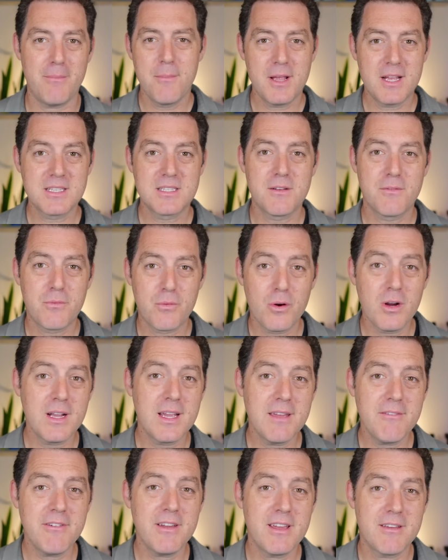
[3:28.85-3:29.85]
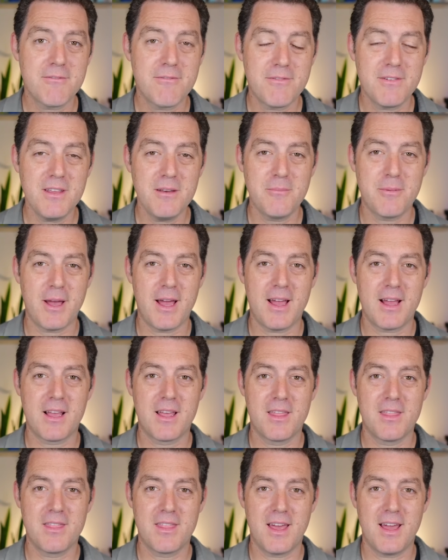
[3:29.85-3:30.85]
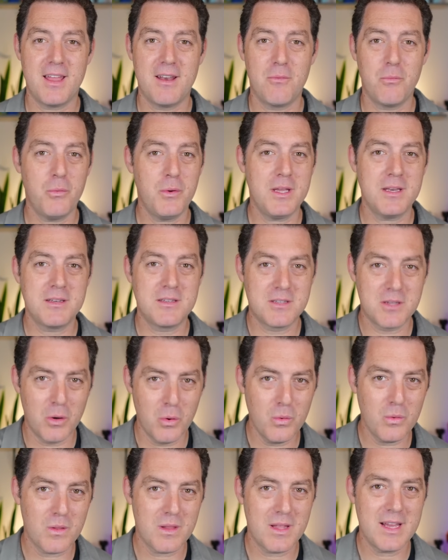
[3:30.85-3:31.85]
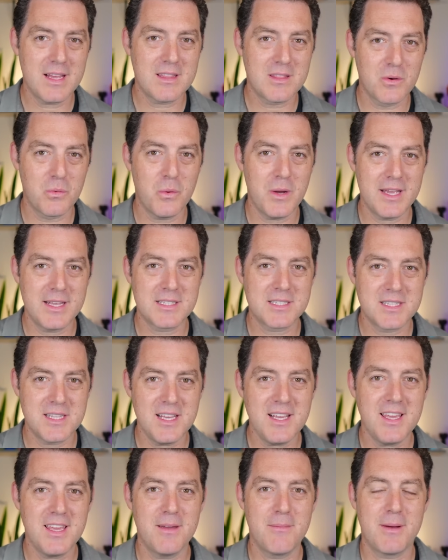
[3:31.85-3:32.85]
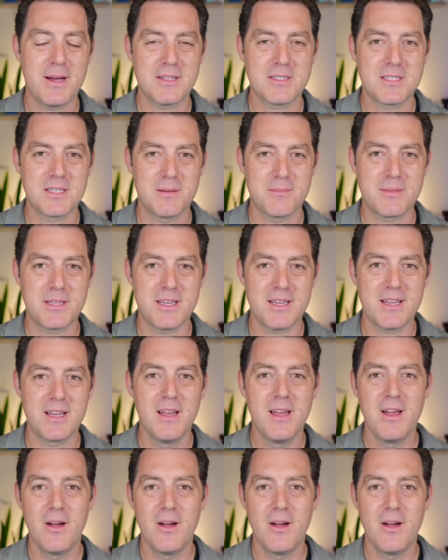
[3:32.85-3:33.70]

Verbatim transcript: Because if we're giving it feedback that we don't like the way it's thinking about something,